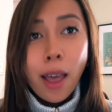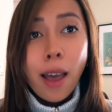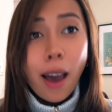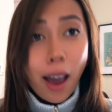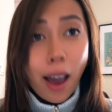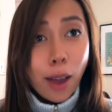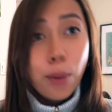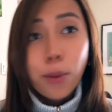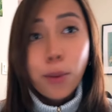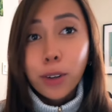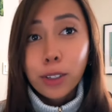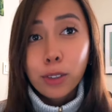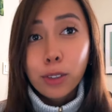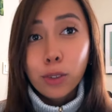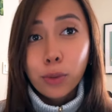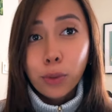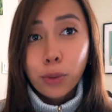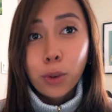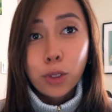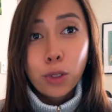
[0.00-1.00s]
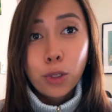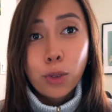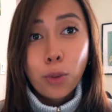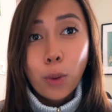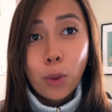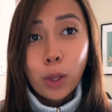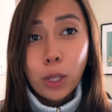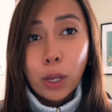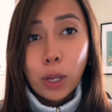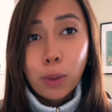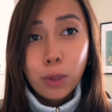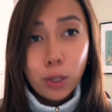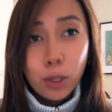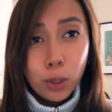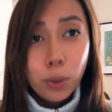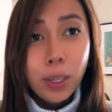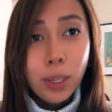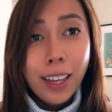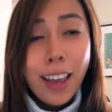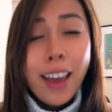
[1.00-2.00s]
I wanted to focus on what I was
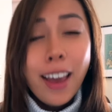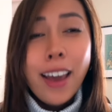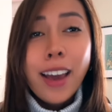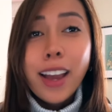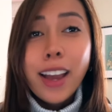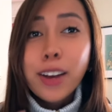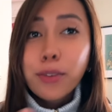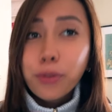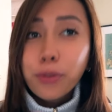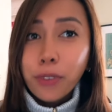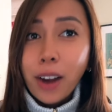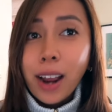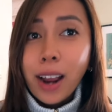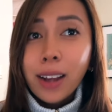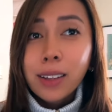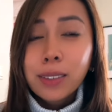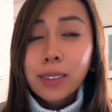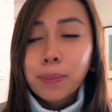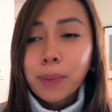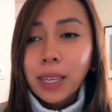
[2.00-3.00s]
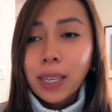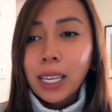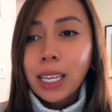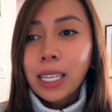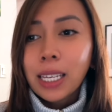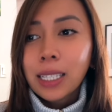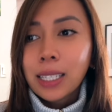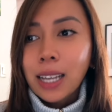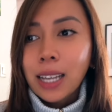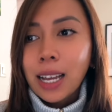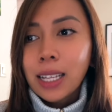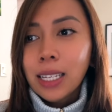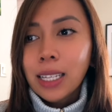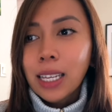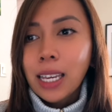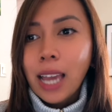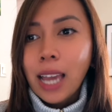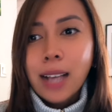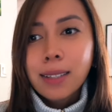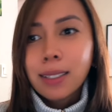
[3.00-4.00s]
doing, and Frank, being that
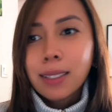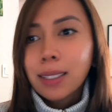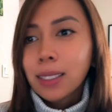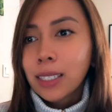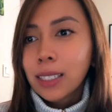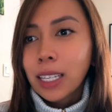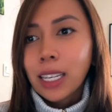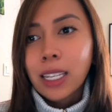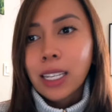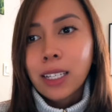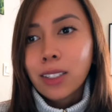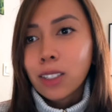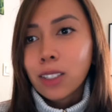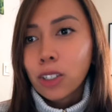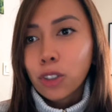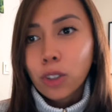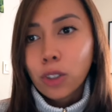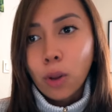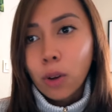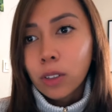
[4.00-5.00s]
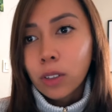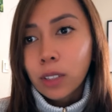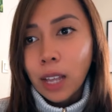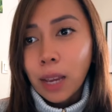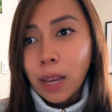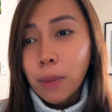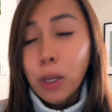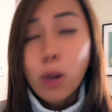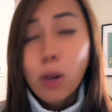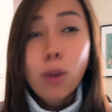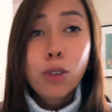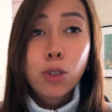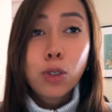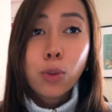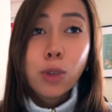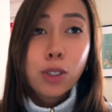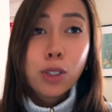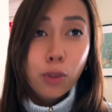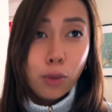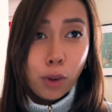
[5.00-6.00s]
he hasn't skied in such a long time, he also
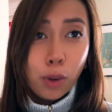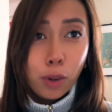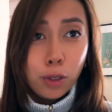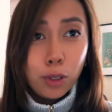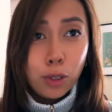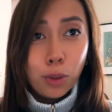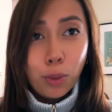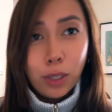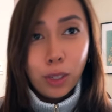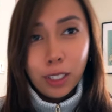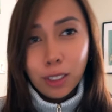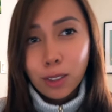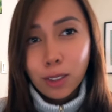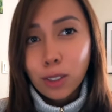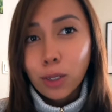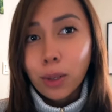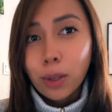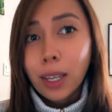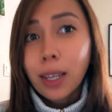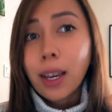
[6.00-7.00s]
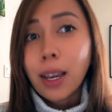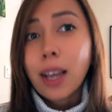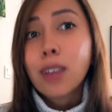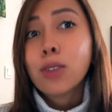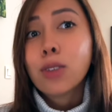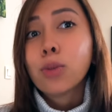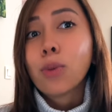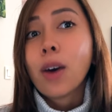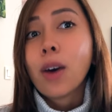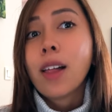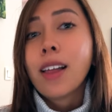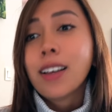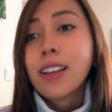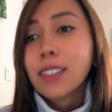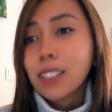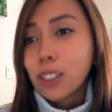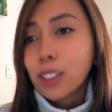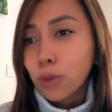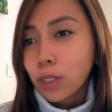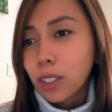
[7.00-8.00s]
wants to focus on what he's doing as well
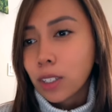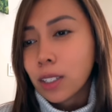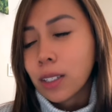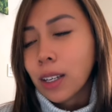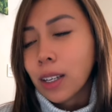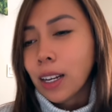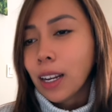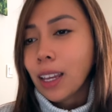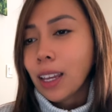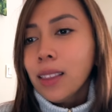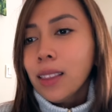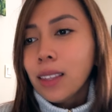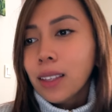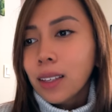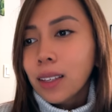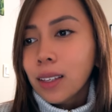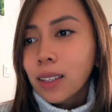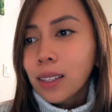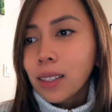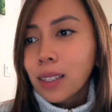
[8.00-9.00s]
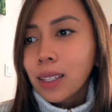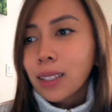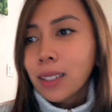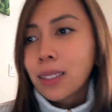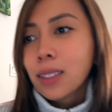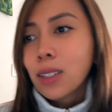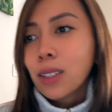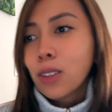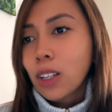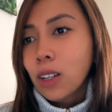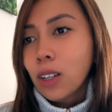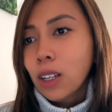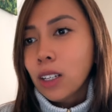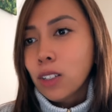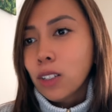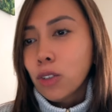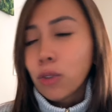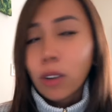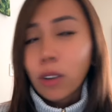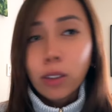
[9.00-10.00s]
as in translating the things that the
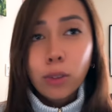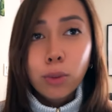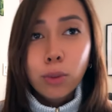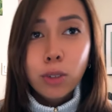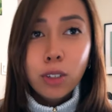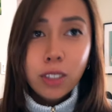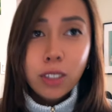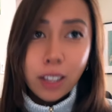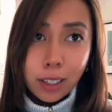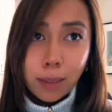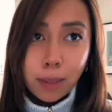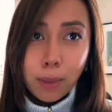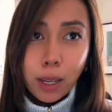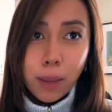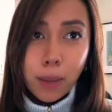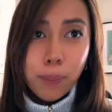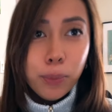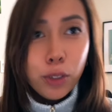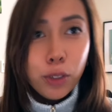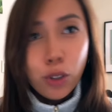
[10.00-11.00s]
instructor was telling me.